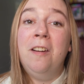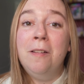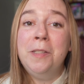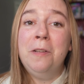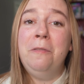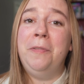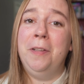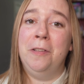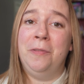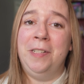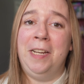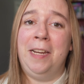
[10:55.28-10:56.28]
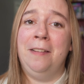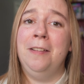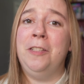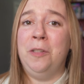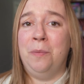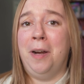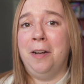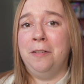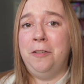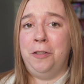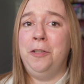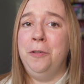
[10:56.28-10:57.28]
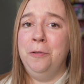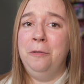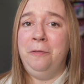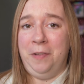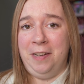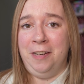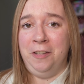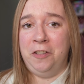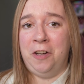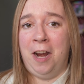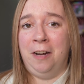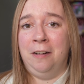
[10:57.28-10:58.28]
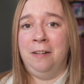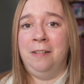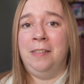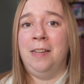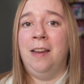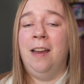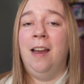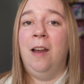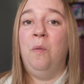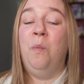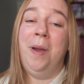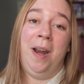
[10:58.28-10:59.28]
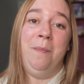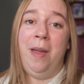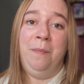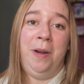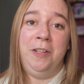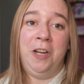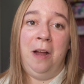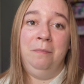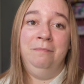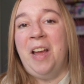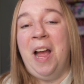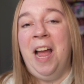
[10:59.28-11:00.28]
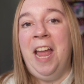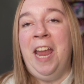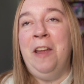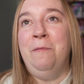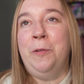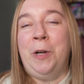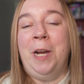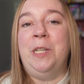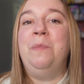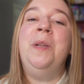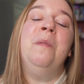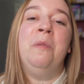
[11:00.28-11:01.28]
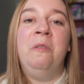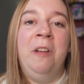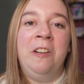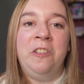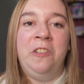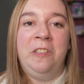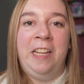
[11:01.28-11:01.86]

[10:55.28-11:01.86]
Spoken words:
also feels ridiculous to wear two fitness trackers when I'm at my job. I am trying to be a professional